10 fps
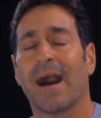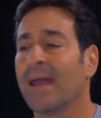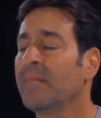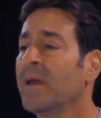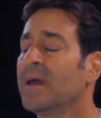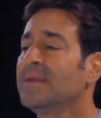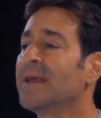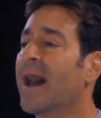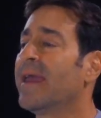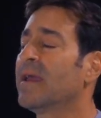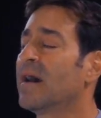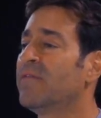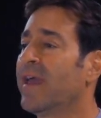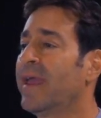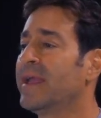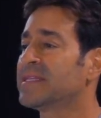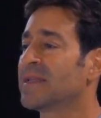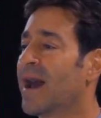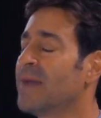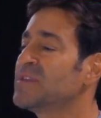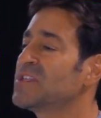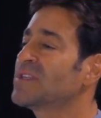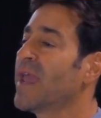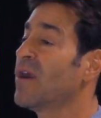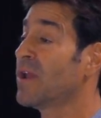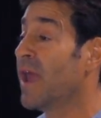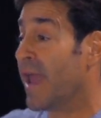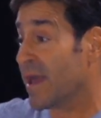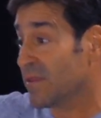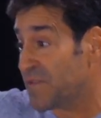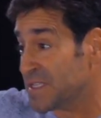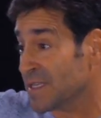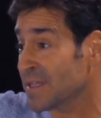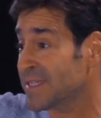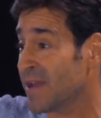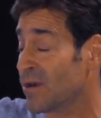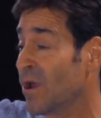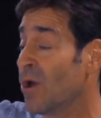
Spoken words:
"I'm dying of AIDS and I'm scared." And the facilitator